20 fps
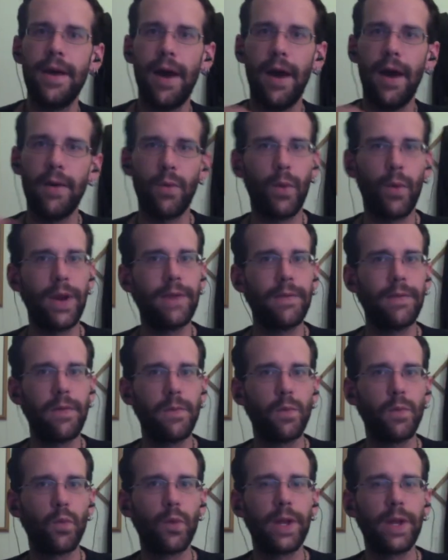
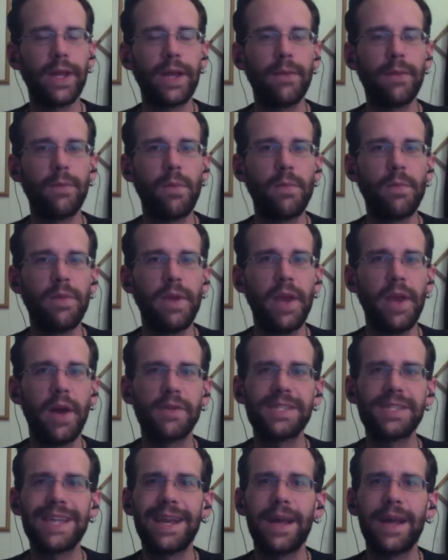When really,
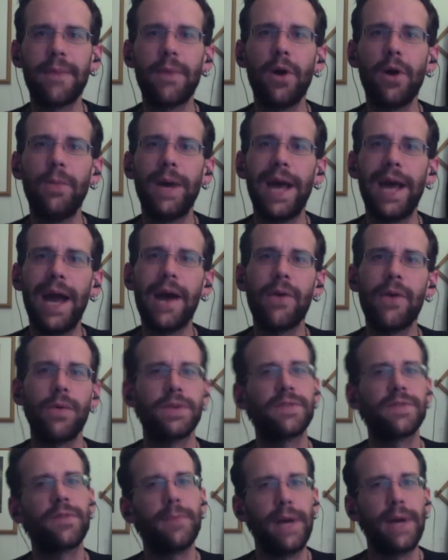setting up all my
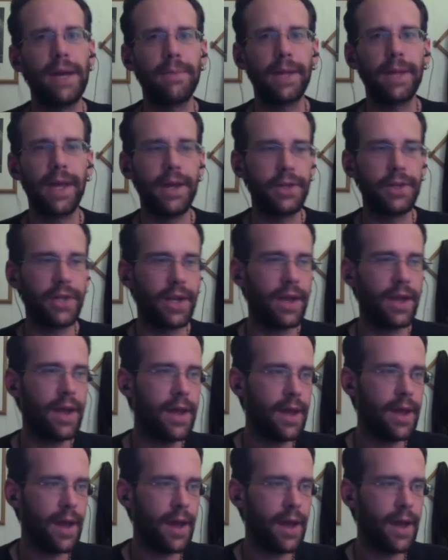hours for my application.